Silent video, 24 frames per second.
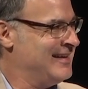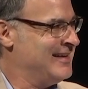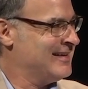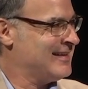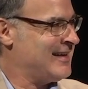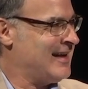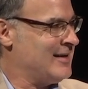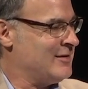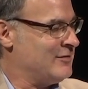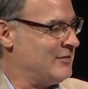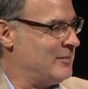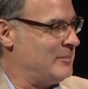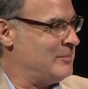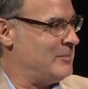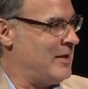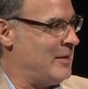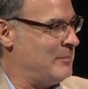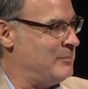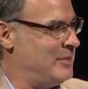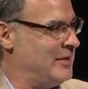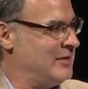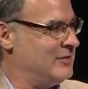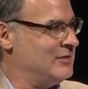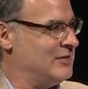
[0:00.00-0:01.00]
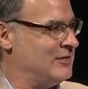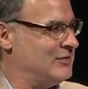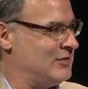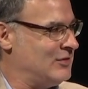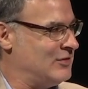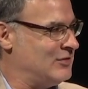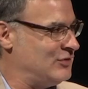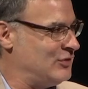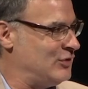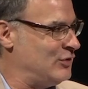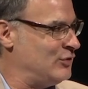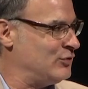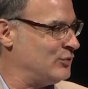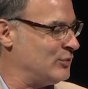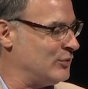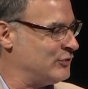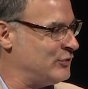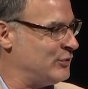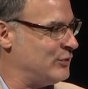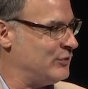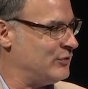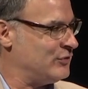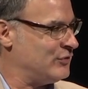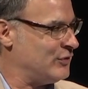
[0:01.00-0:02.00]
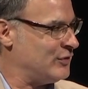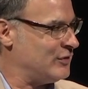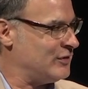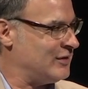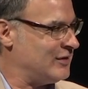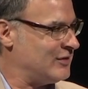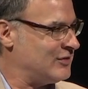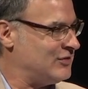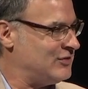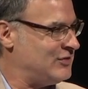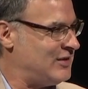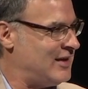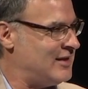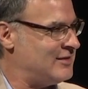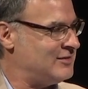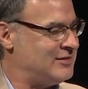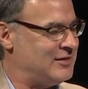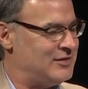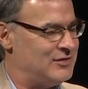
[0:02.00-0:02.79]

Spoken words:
kind of a business as usual to a certain extent.